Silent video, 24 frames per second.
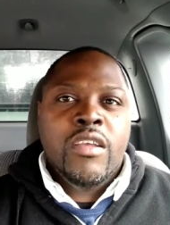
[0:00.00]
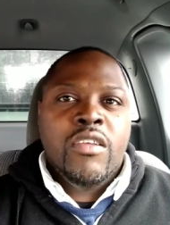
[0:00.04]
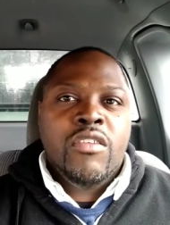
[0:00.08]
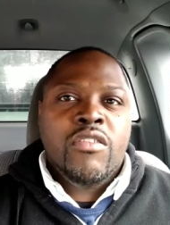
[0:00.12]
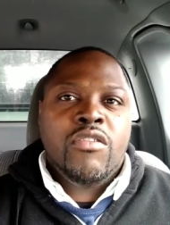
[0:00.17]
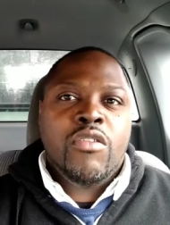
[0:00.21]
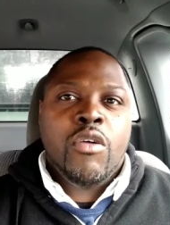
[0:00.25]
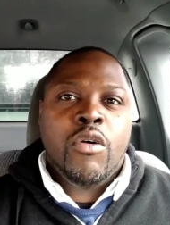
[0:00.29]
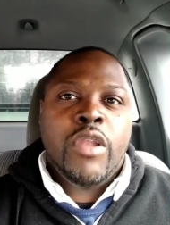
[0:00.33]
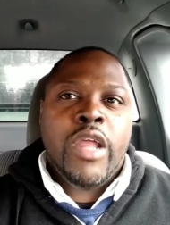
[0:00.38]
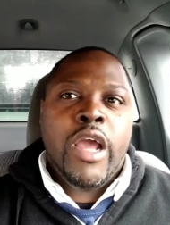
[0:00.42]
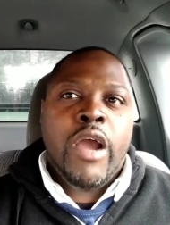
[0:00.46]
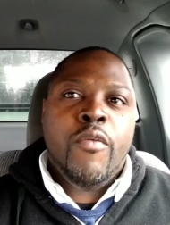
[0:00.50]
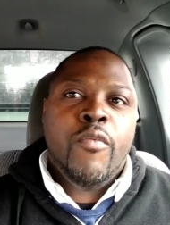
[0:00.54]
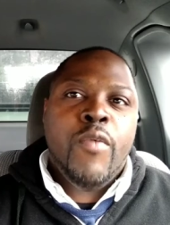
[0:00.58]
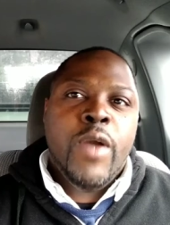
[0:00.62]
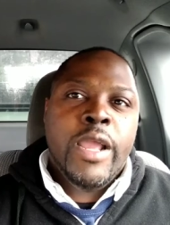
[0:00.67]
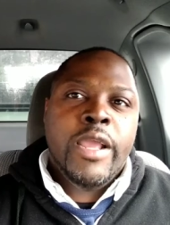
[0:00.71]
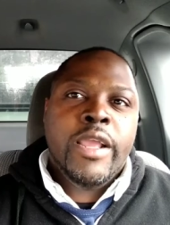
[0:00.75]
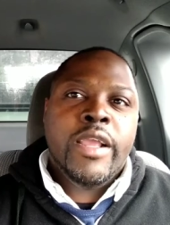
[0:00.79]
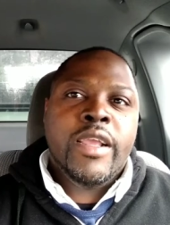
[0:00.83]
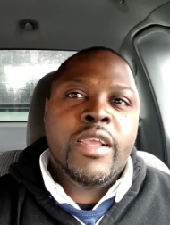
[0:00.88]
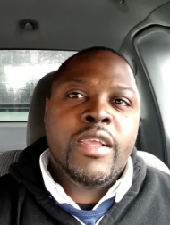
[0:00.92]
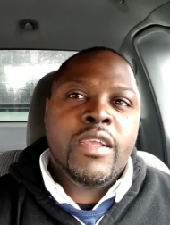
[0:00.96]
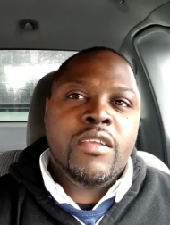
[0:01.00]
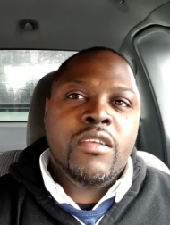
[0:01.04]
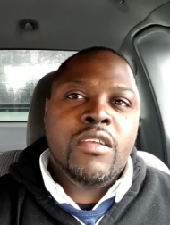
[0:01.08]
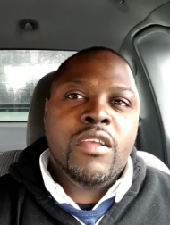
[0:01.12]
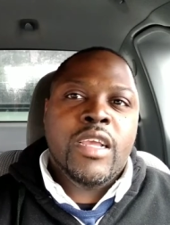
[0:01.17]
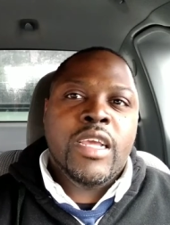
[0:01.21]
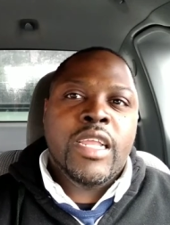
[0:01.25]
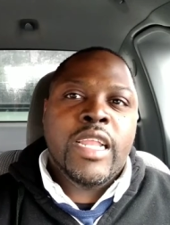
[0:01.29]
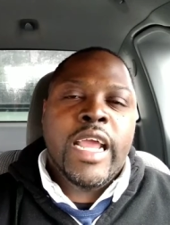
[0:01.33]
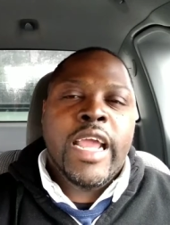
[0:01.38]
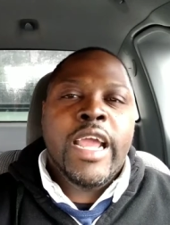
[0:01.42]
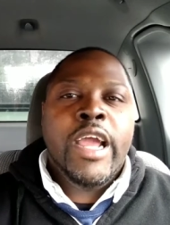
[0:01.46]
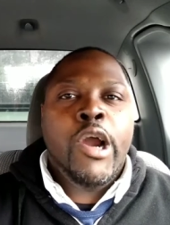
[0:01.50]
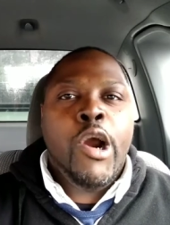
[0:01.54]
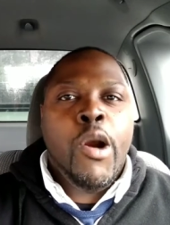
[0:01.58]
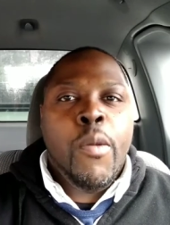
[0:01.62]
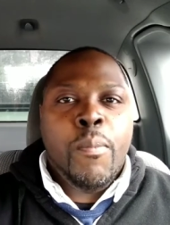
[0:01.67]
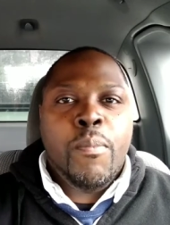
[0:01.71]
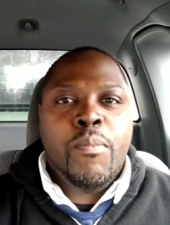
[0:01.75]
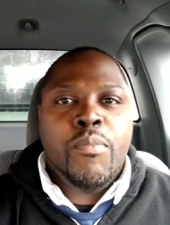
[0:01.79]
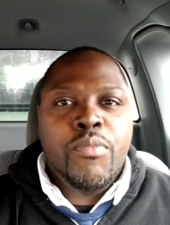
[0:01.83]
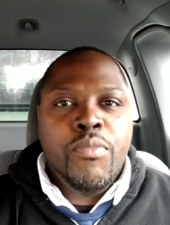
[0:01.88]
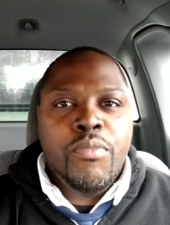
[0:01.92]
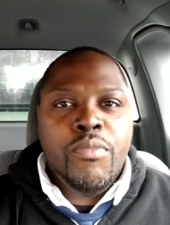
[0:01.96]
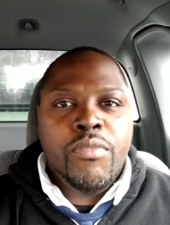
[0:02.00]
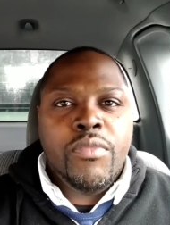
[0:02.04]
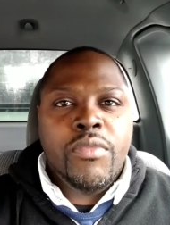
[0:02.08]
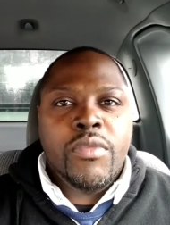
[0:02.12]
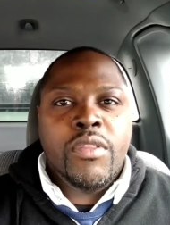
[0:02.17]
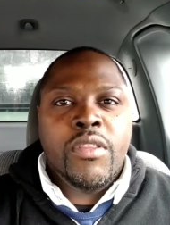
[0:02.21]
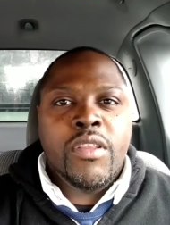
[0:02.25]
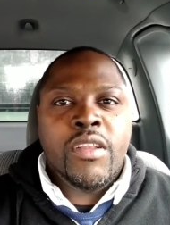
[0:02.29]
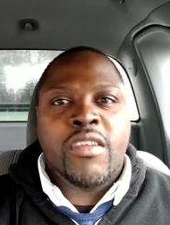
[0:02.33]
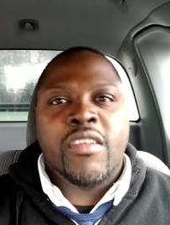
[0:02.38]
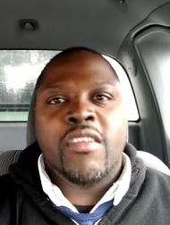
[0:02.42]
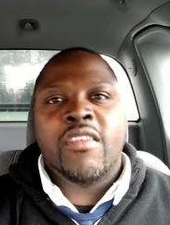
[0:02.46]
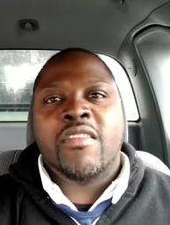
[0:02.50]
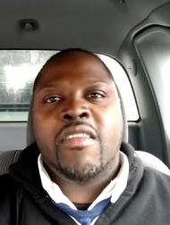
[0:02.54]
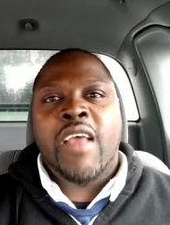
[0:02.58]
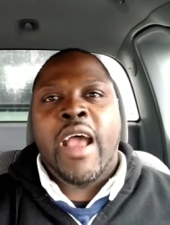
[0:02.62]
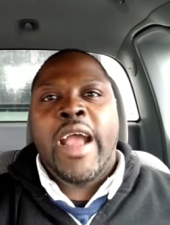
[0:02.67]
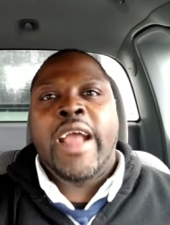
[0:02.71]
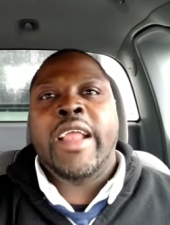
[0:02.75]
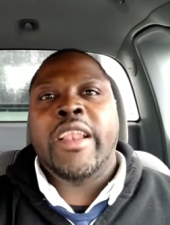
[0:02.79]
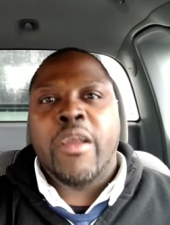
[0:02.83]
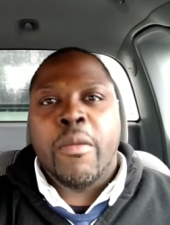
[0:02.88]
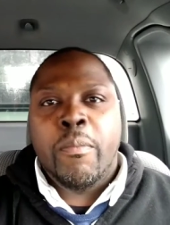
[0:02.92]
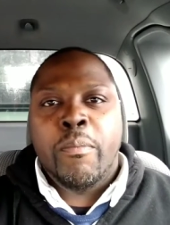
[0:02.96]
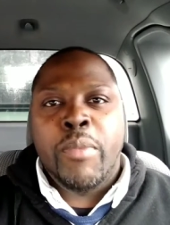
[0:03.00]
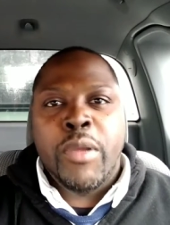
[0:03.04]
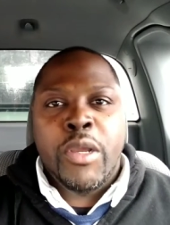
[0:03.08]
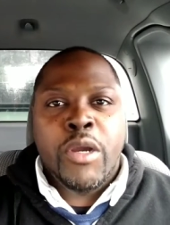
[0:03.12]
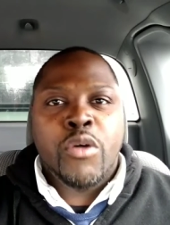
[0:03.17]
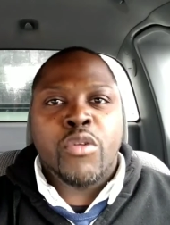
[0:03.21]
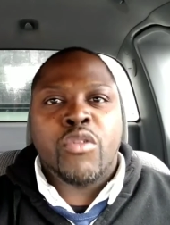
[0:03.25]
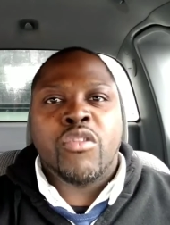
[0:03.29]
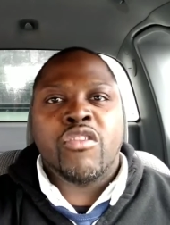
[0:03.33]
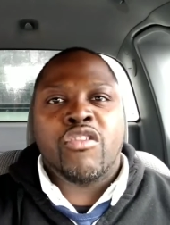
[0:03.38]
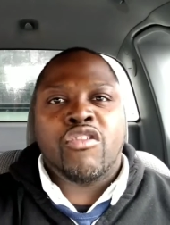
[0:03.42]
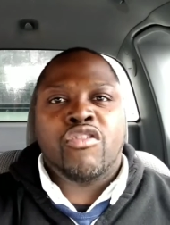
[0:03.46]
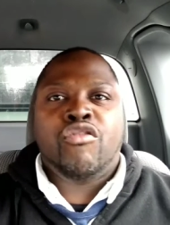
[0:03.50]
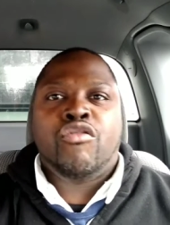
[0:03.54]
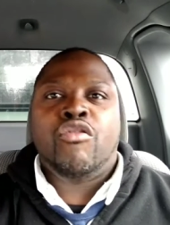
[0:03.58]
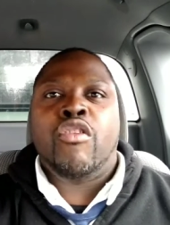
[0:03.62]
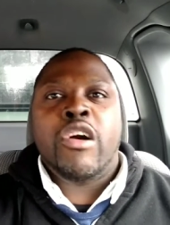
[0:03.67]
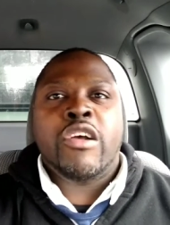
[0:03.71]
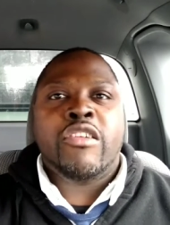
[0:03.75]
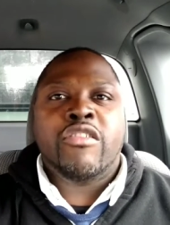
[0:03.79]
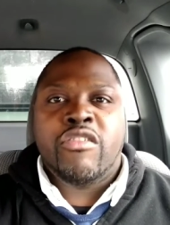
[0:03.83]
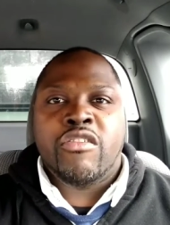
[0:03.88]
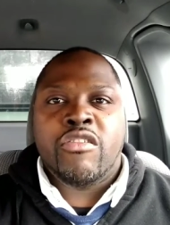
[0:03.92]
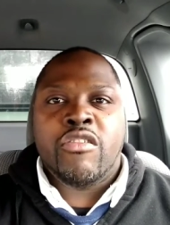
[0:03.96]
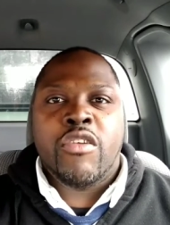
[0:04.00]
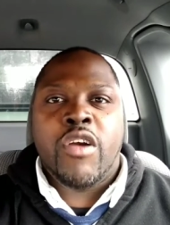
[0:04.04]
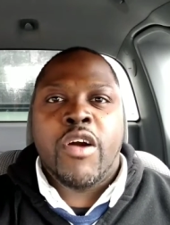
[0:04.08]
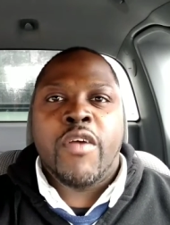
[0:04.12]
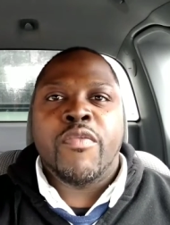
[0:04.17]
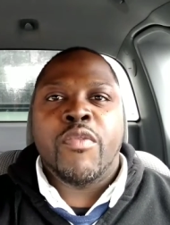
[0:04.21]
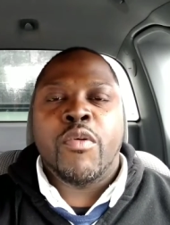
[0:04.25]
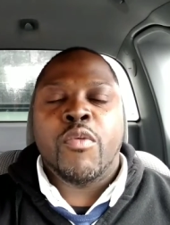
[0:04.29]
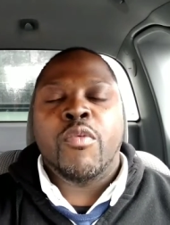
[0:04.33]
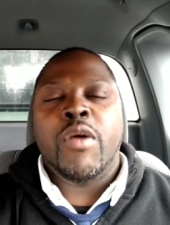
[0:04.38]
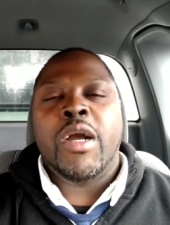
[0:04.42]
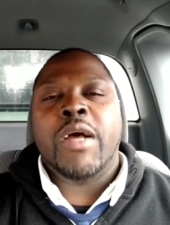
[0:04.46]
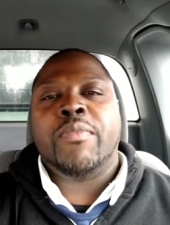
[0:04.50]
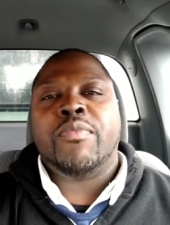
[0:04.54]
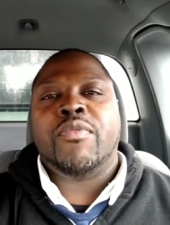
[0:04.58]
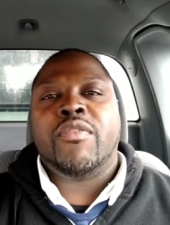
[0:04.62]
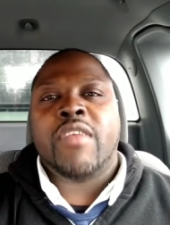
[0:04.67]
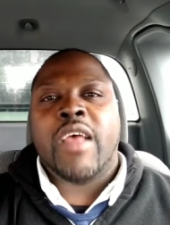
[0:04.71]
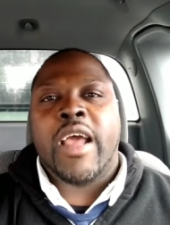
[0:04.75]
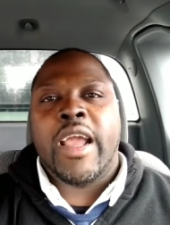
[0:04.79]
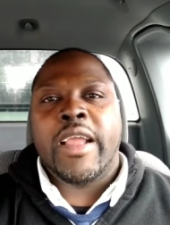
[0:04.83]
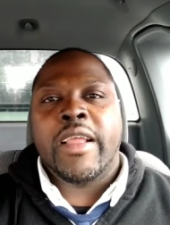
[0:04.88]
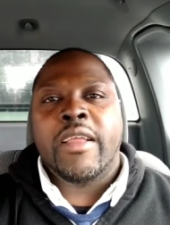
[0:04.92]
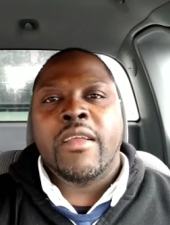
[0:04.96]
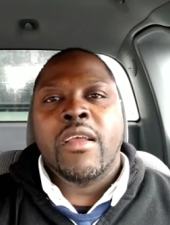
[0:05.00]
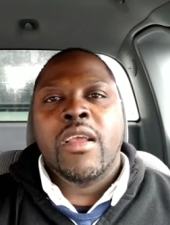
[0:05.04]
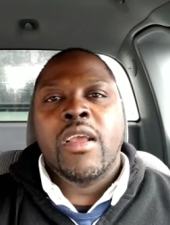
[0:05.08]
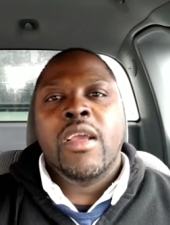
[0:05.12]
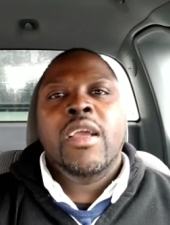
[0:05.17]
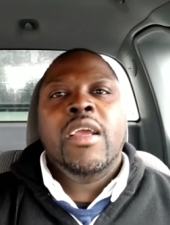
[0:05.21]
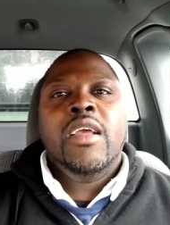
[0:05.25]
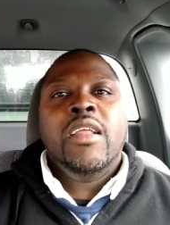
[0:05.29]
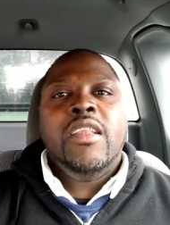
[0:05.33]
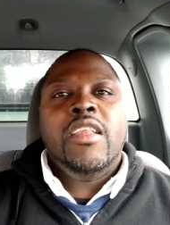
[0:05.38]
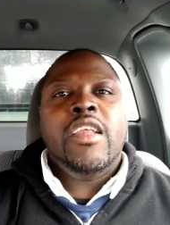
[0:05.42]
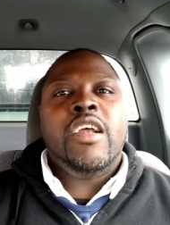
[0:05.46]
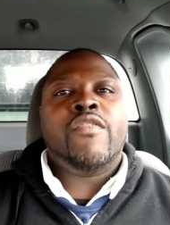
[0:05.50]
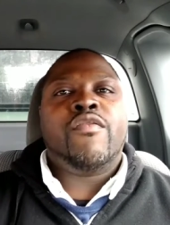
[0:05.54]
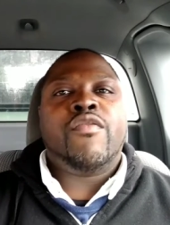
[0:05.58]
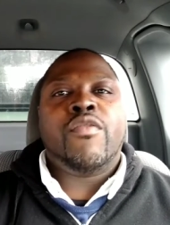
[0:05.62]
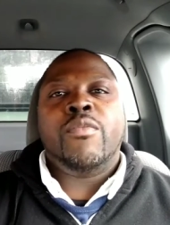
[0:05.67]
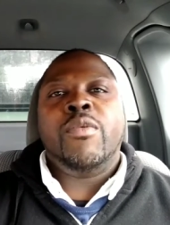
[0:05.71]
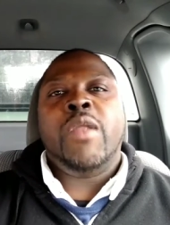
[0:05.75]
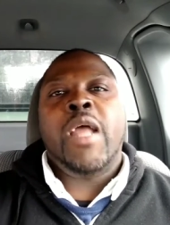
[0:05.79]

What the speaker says: So that way it'll help the designer build the structure of the website. Then from